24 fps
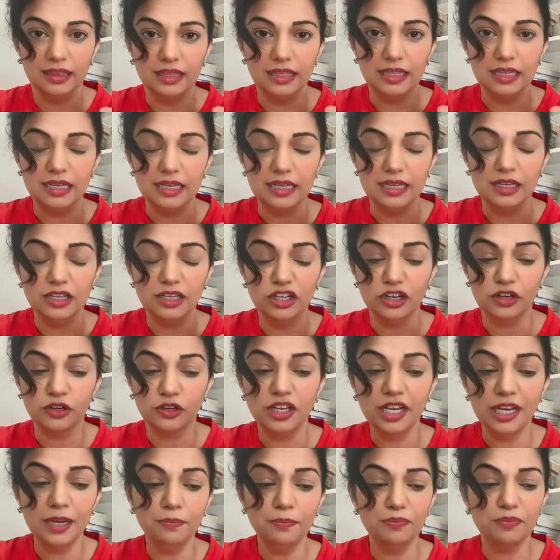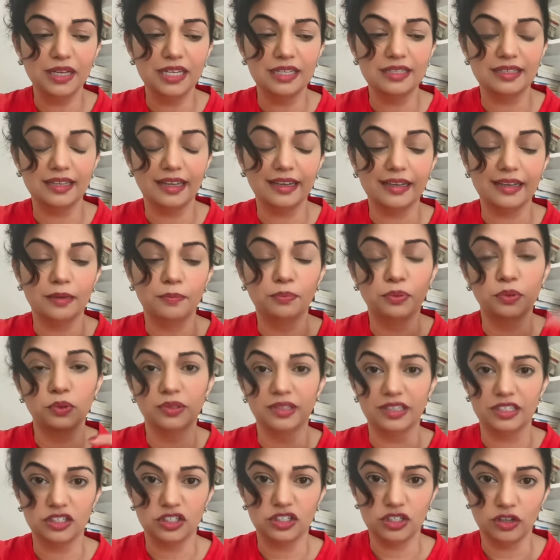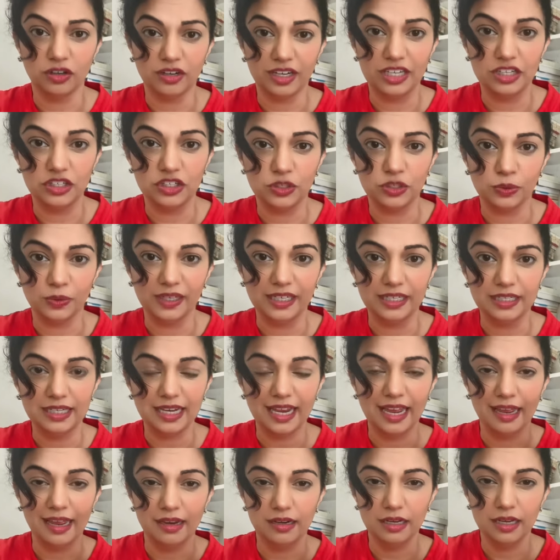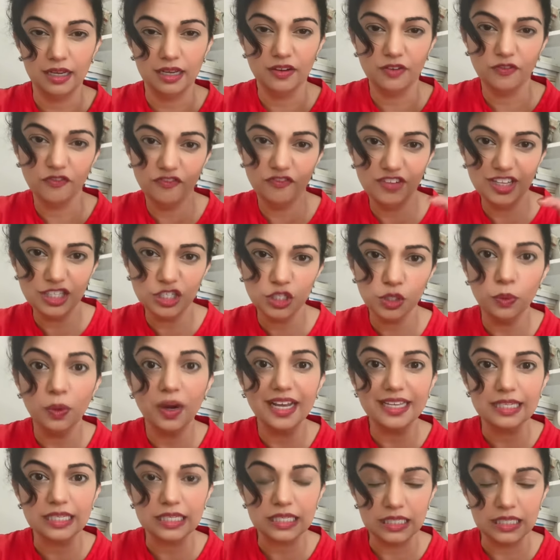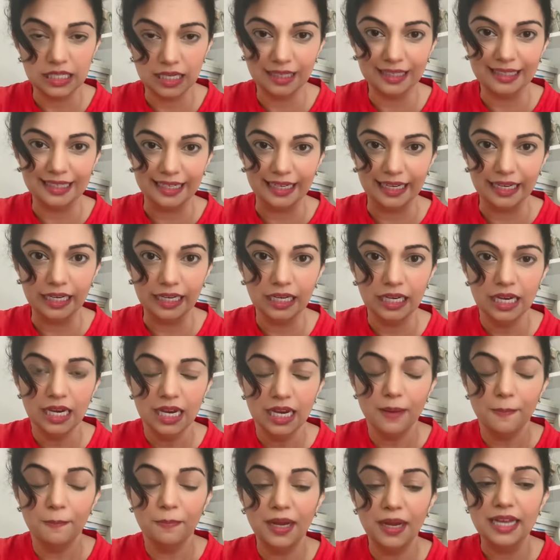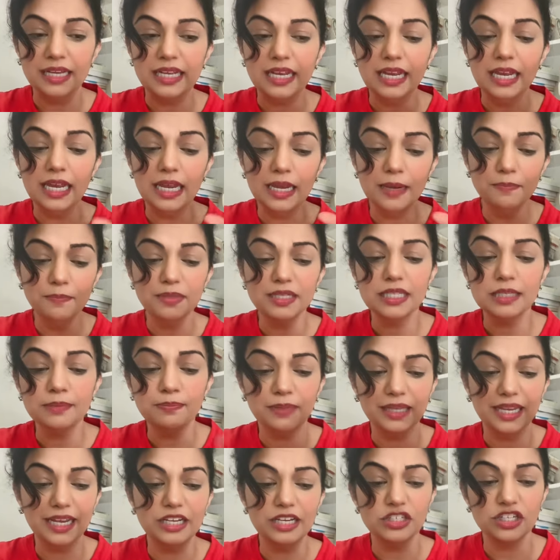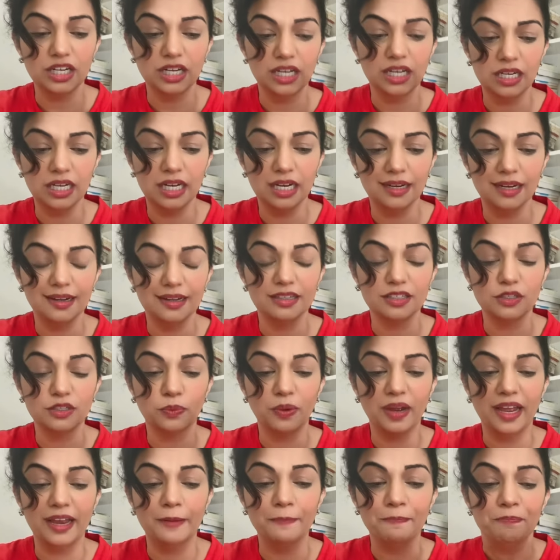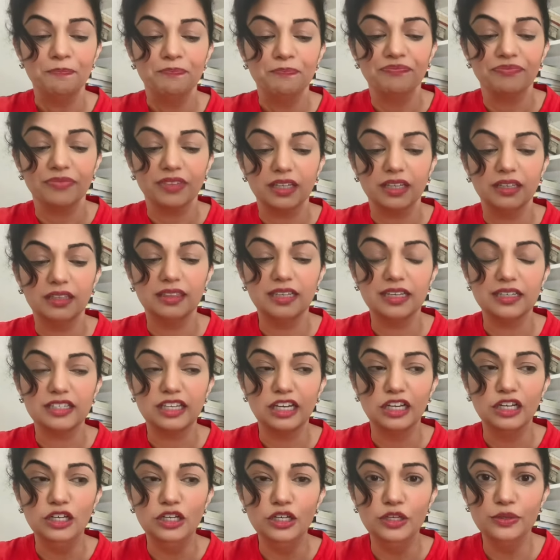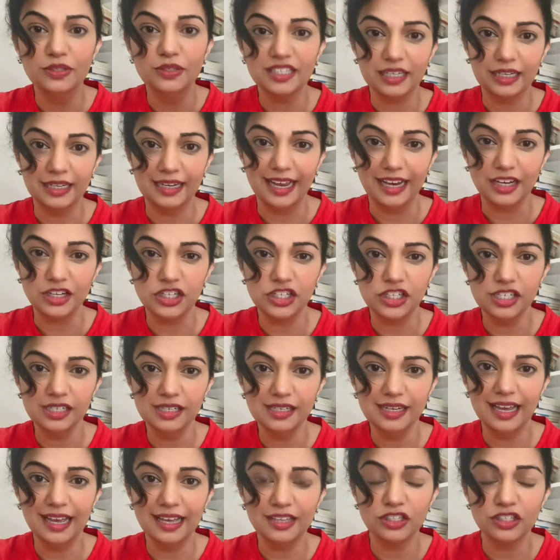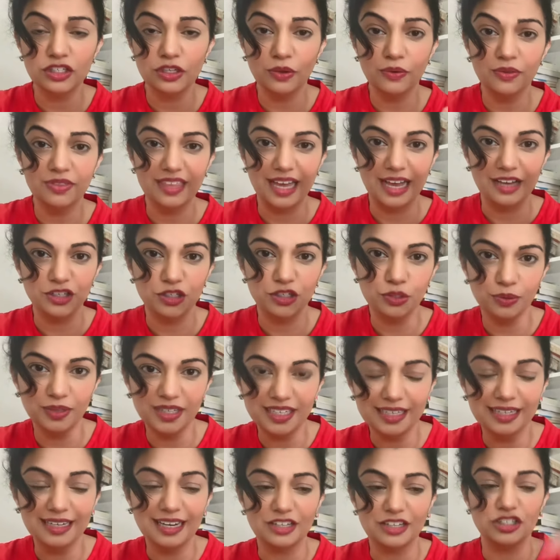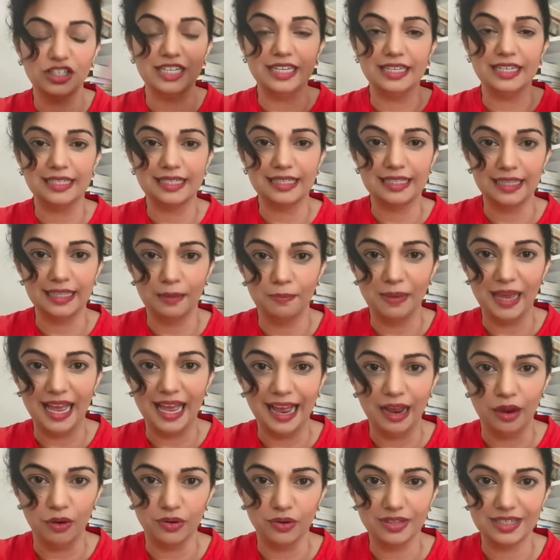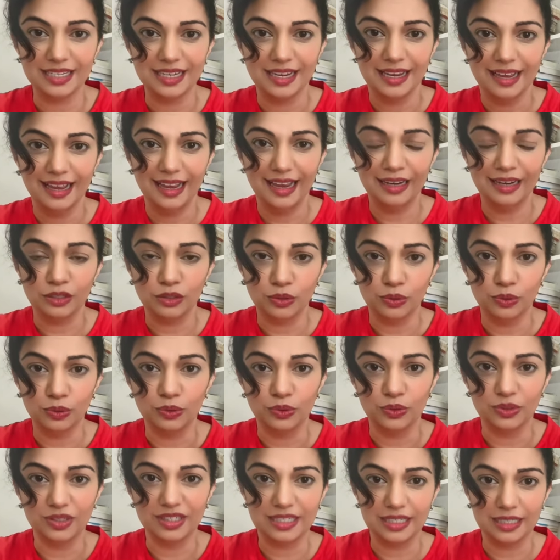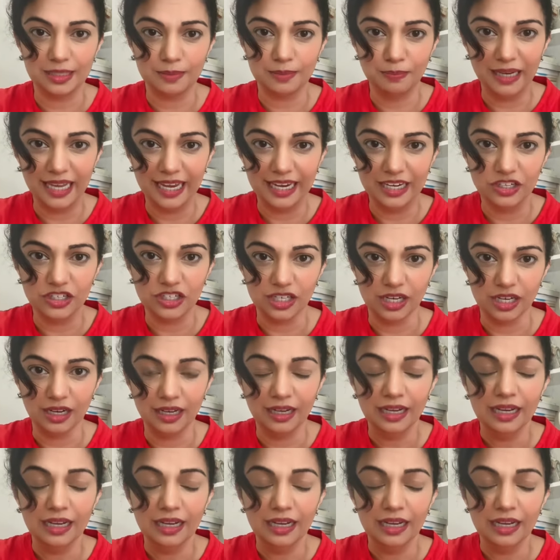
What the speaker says: your hip is like a ball and socket joint, and it fits quite snugly. But hip dysplasia occurs when there's a loose connection, and so that joint can actually slip out and cause dysplasia.